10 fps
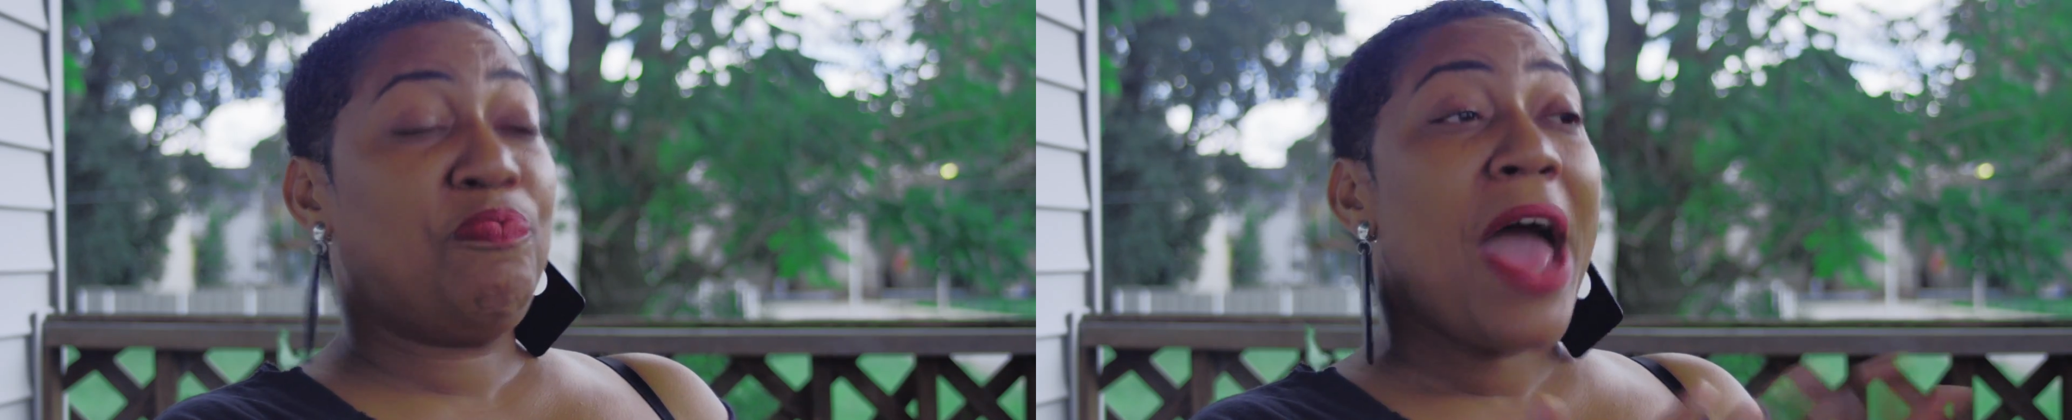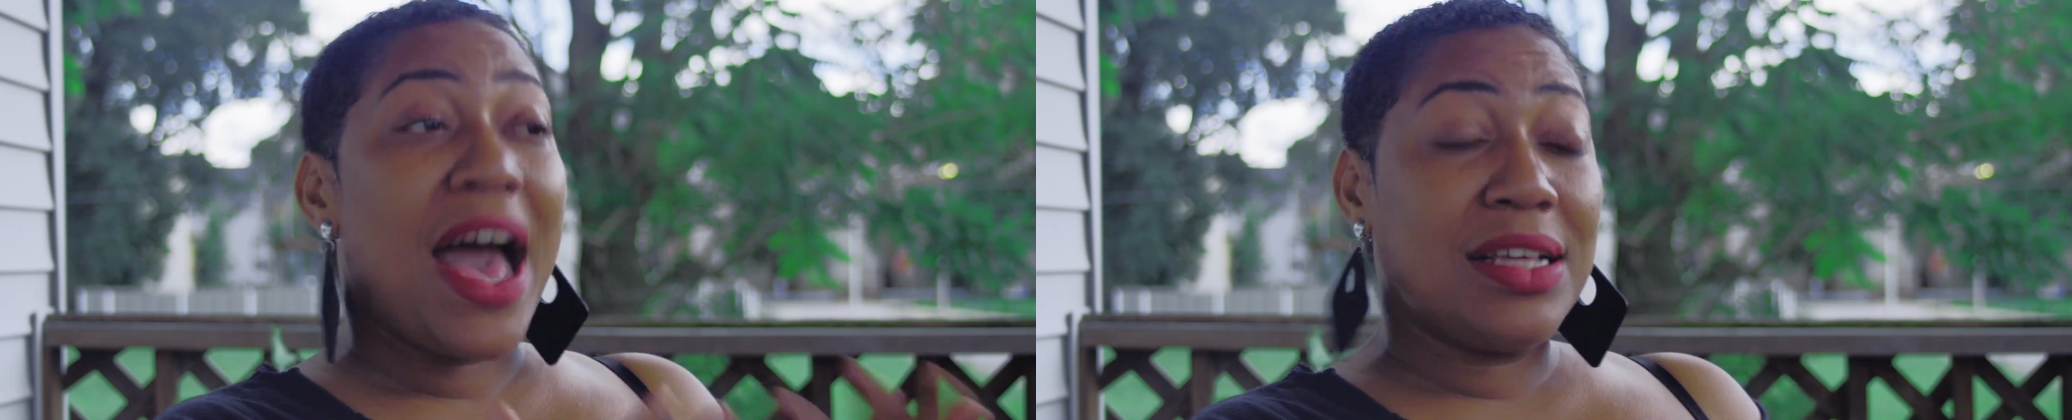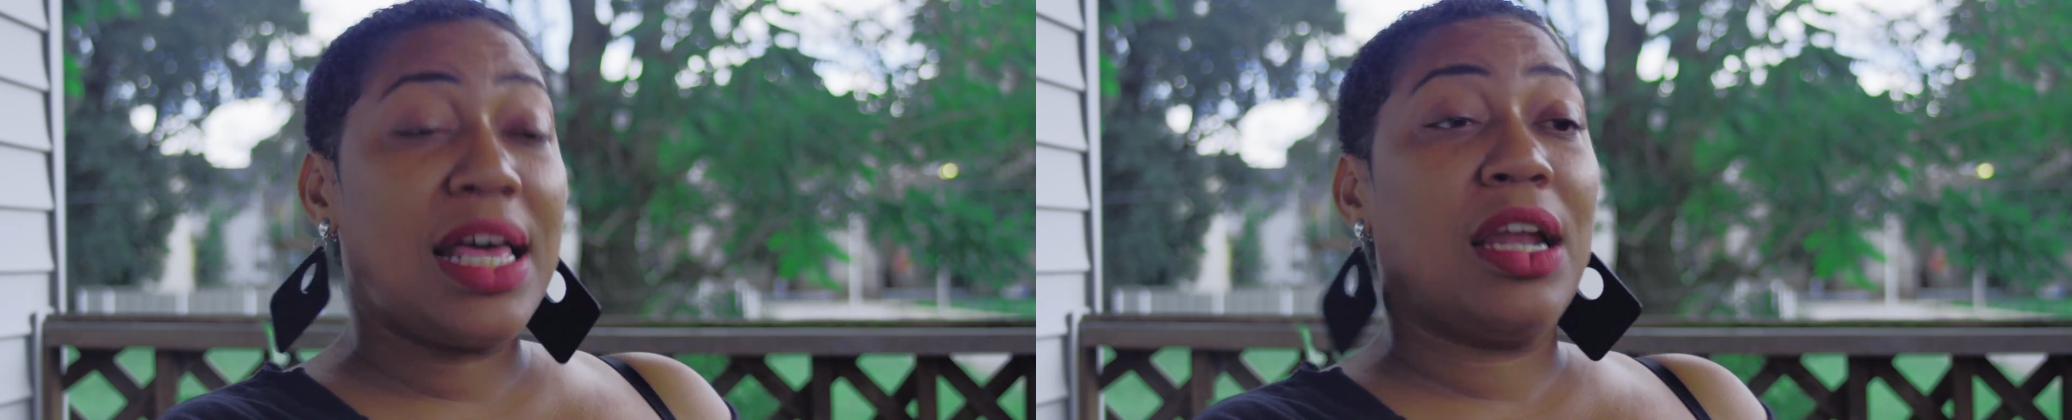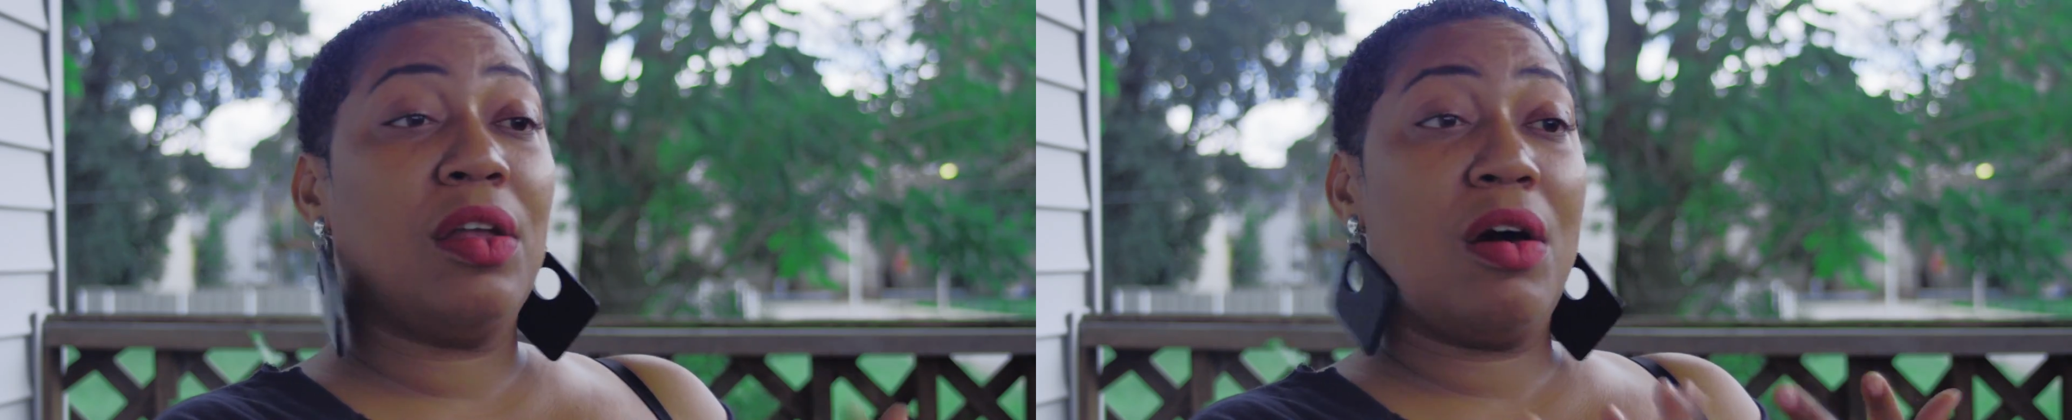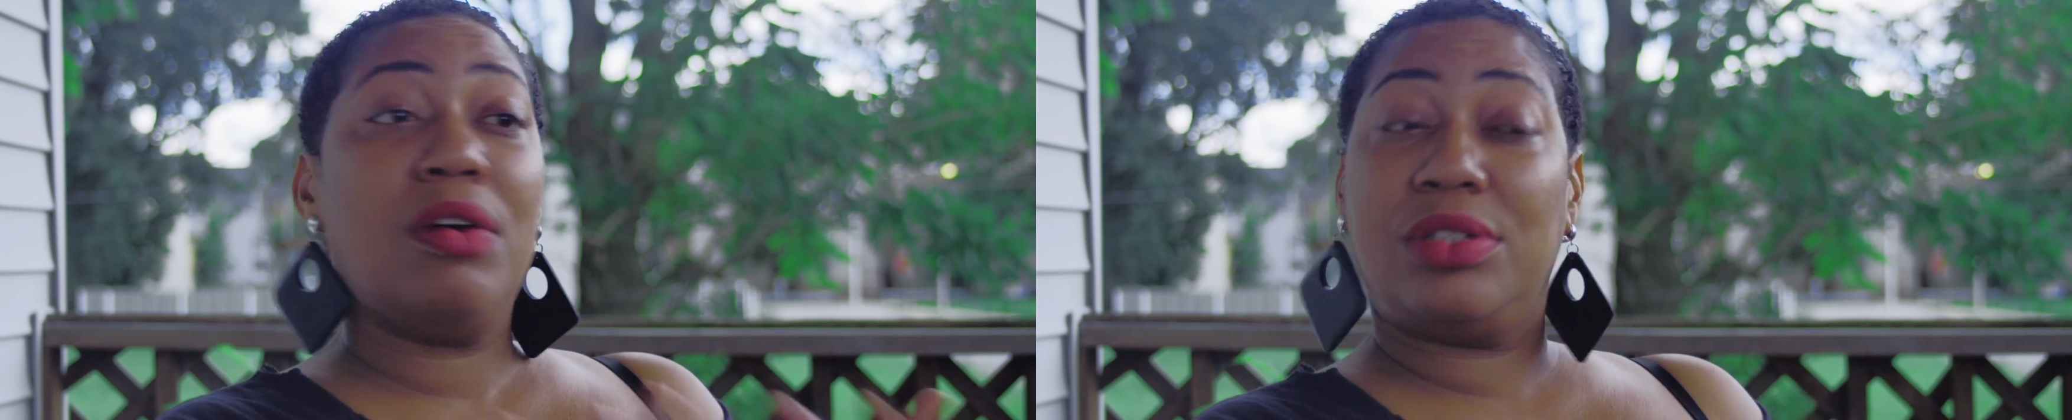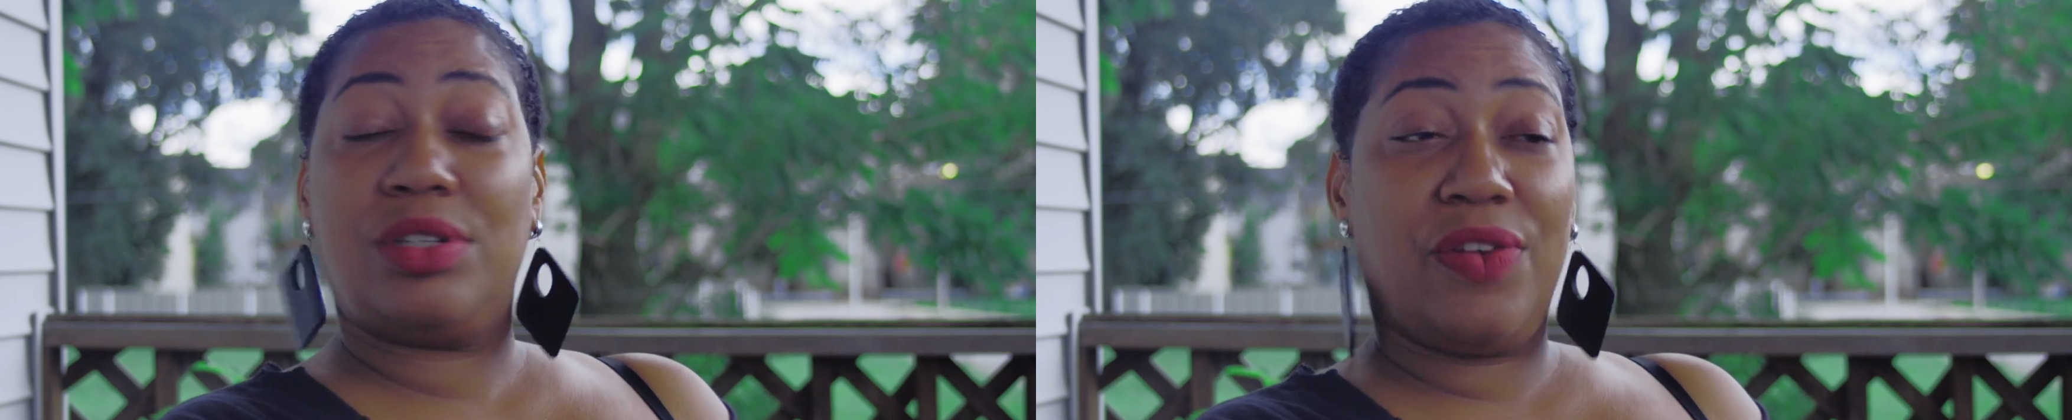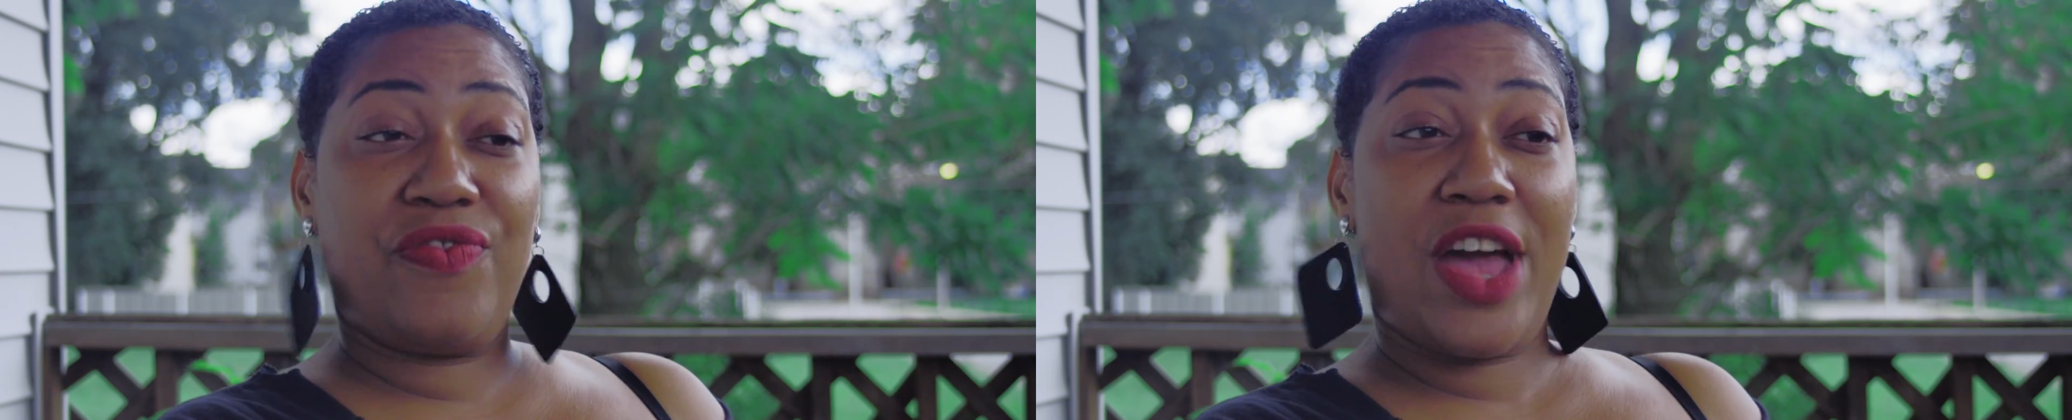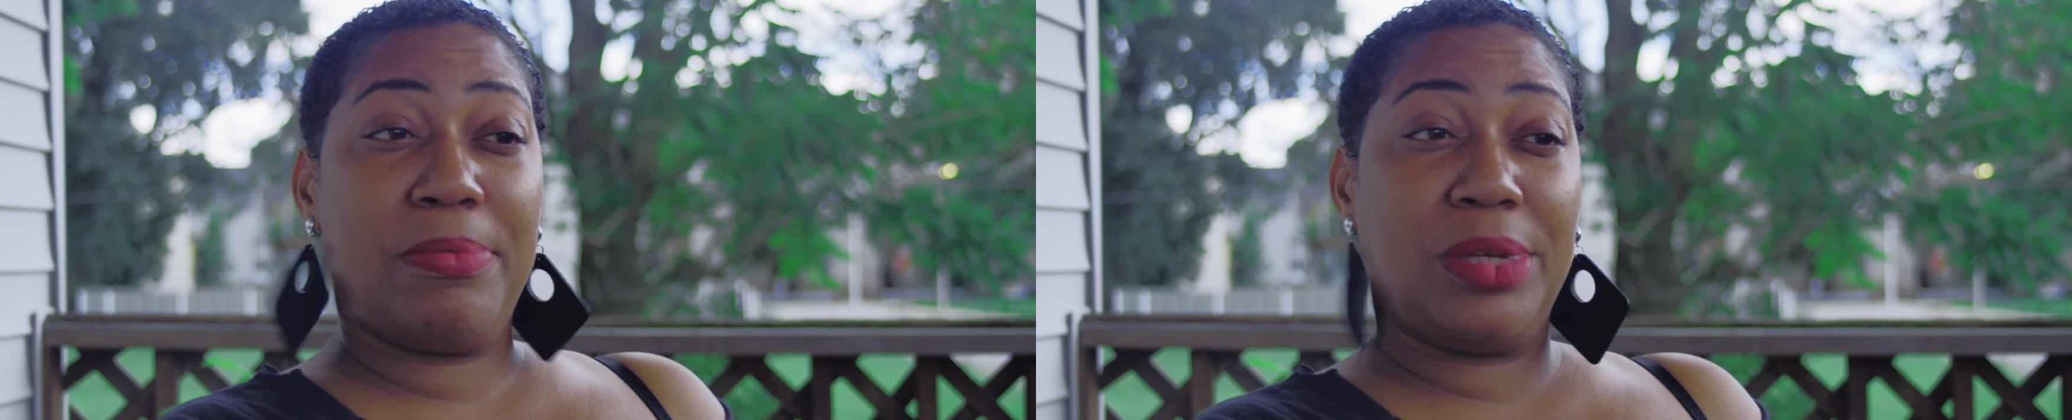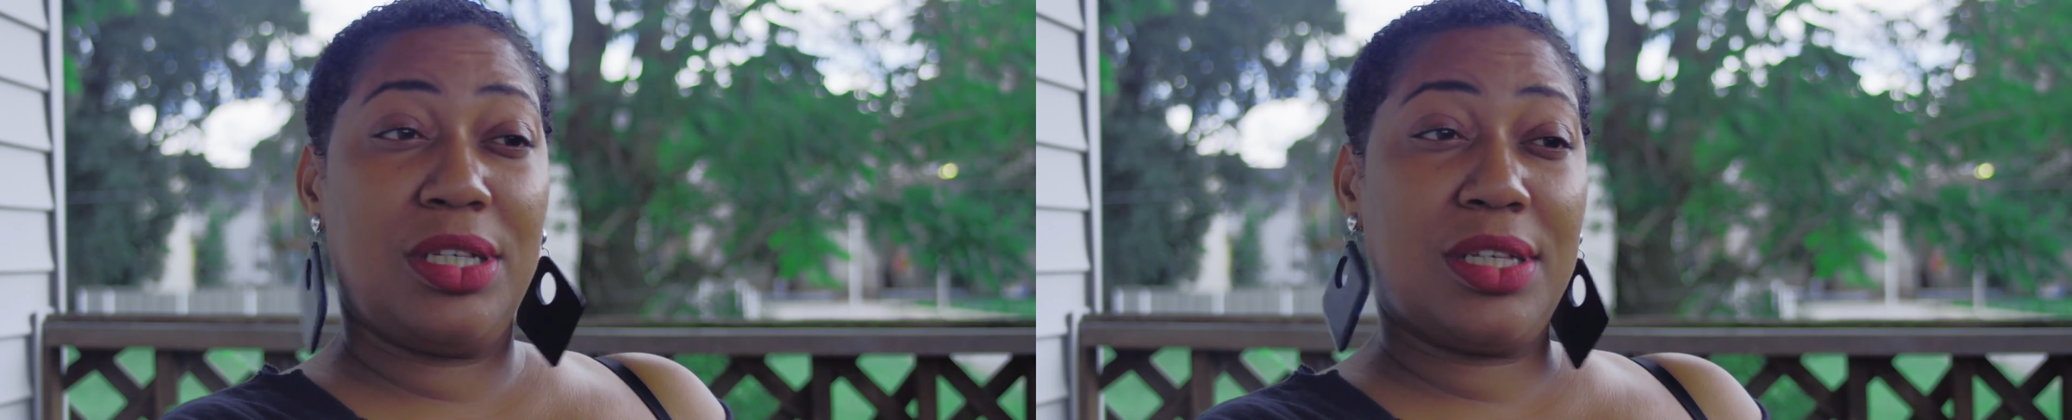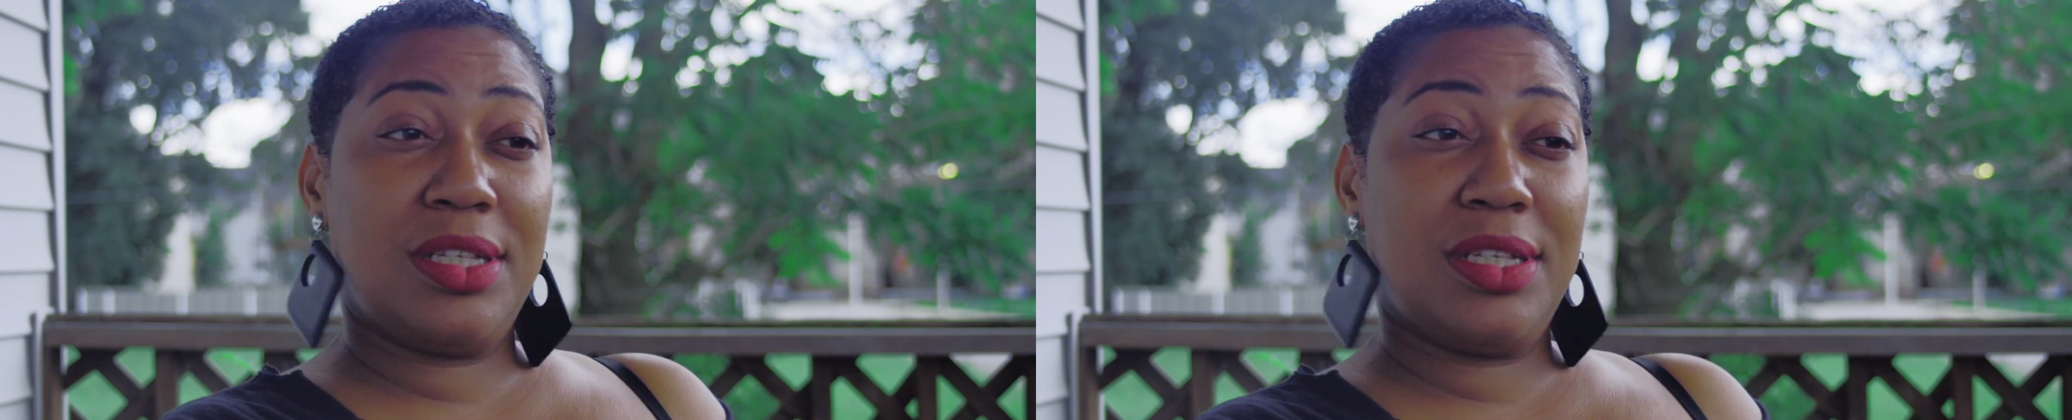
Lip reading: pass that along to their families.